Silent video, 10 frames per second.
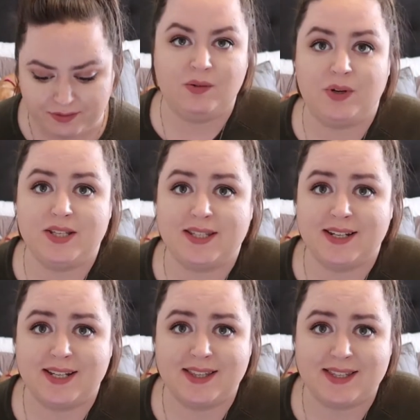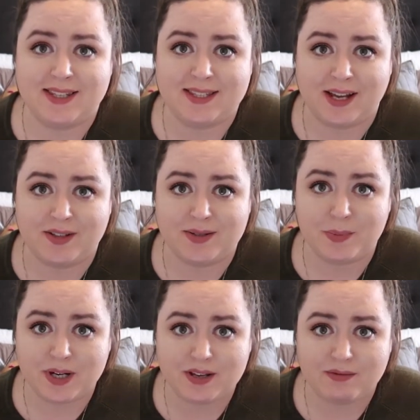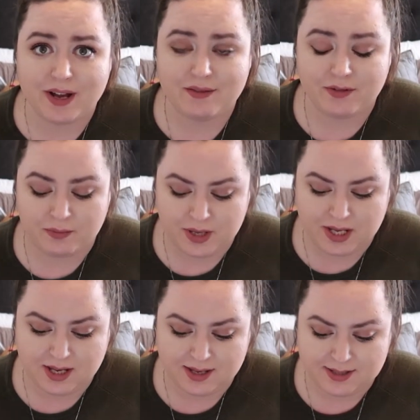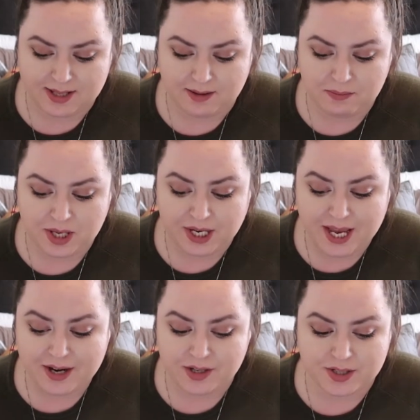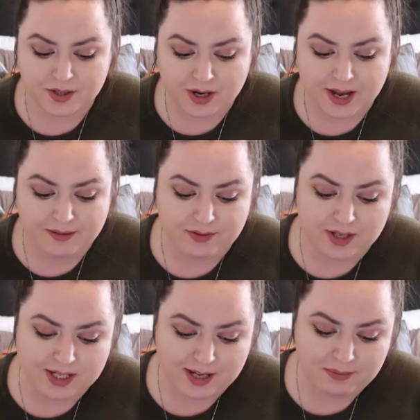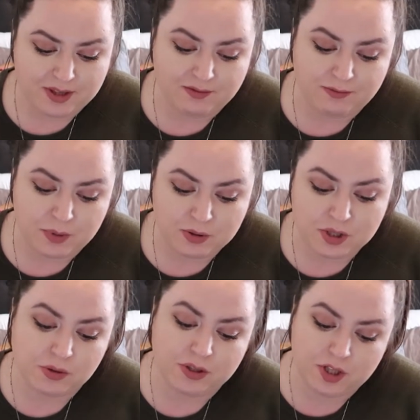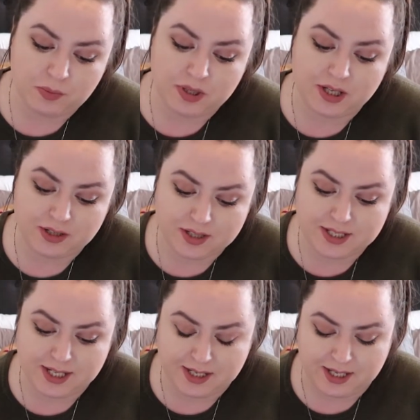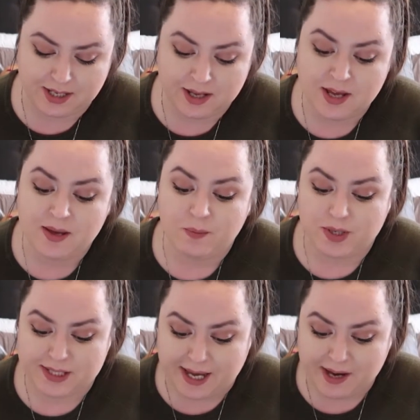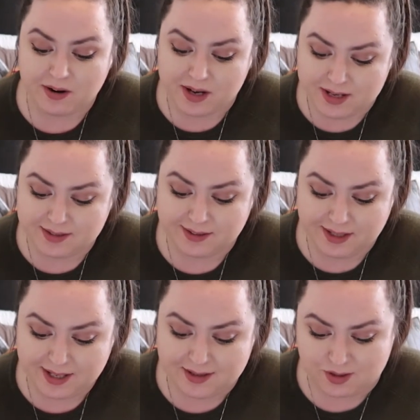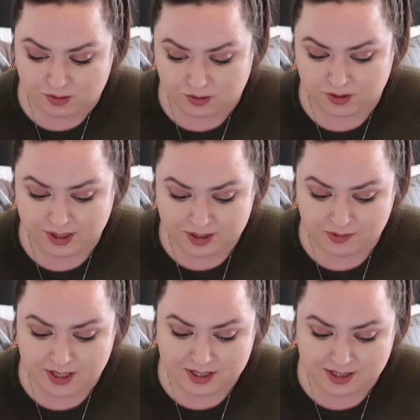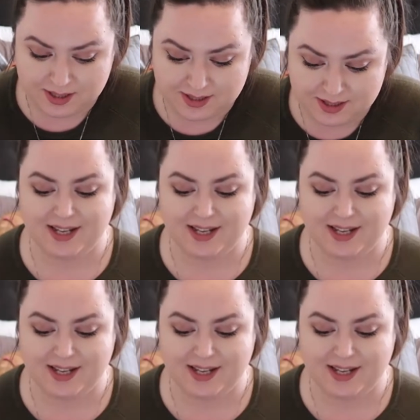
And one sentence that sounds pretty right for me is that mediators crave the depth of mutual human understanding, but tire easily in social situations.